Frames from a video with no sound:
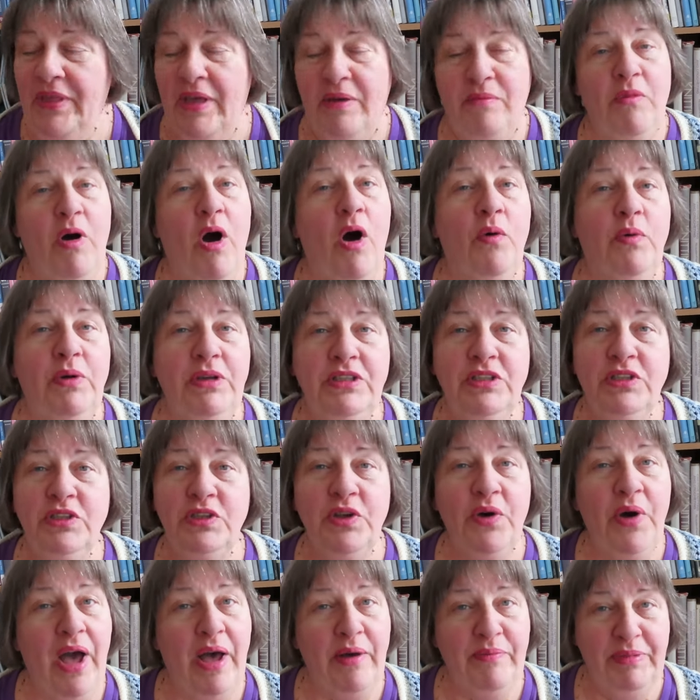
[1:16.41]
I'm always
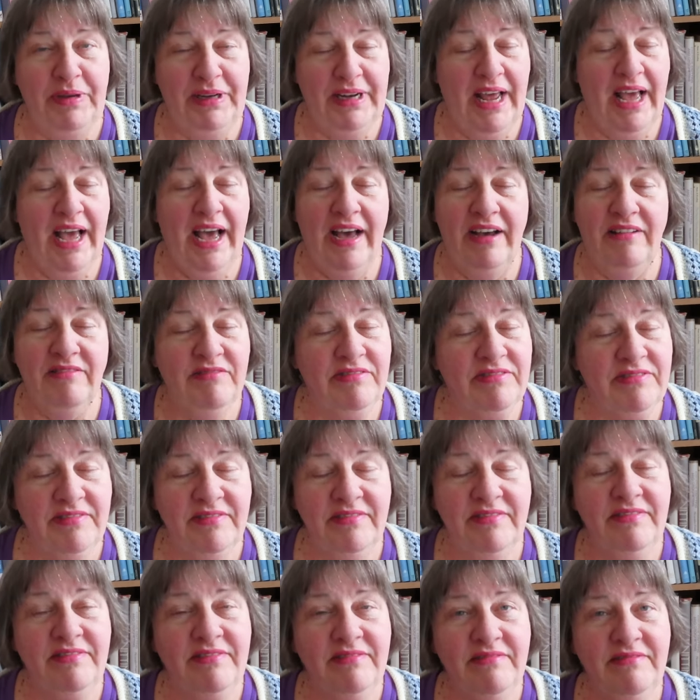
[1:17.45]
so happy to have
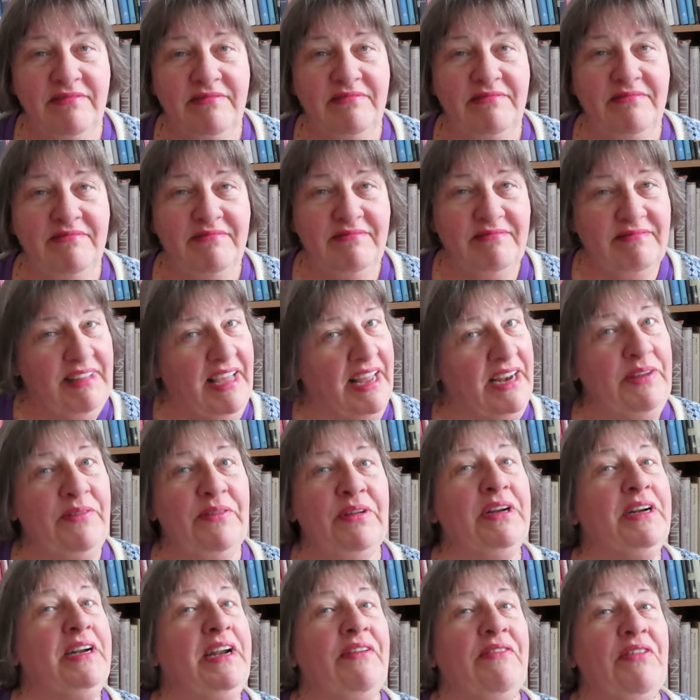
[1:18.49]

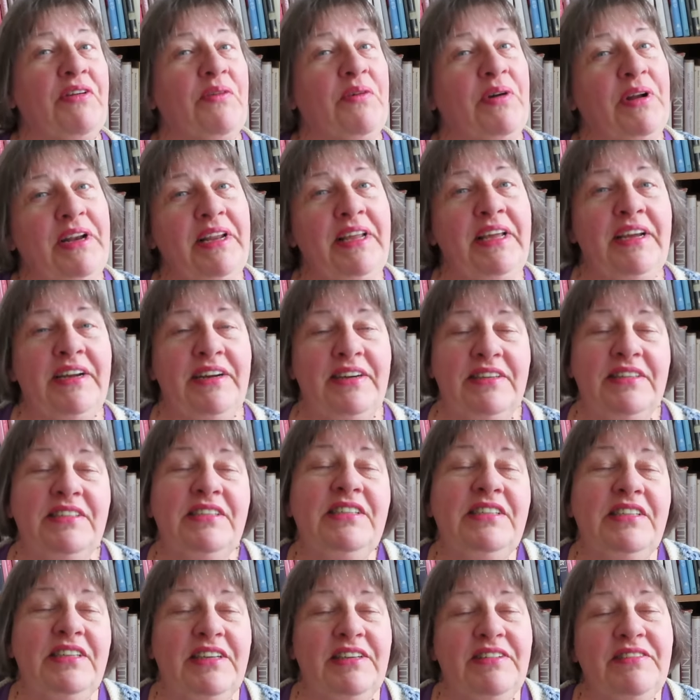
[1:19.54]
anyone and everyone here
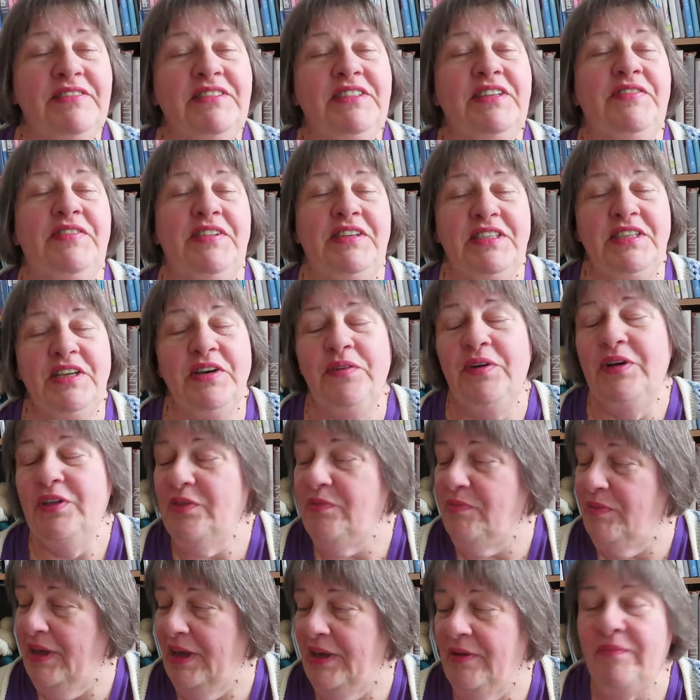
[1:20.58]
to, to visit
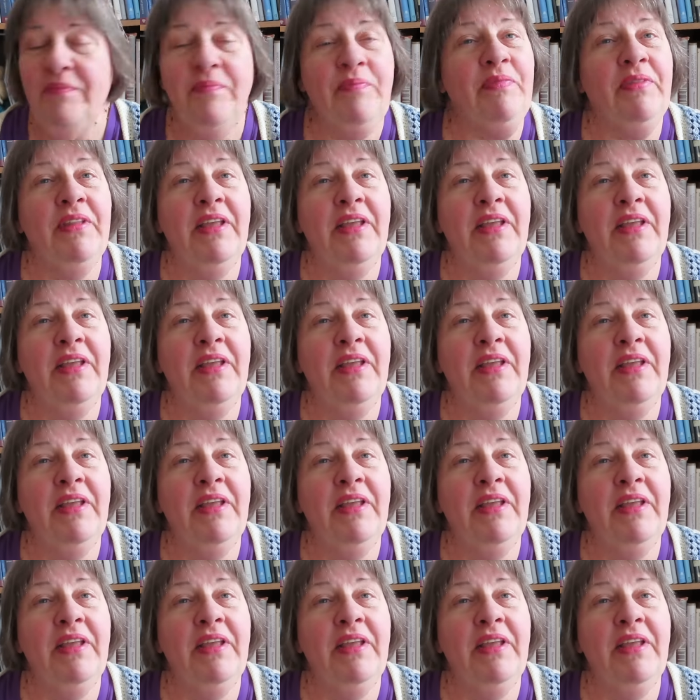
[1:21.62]
with me.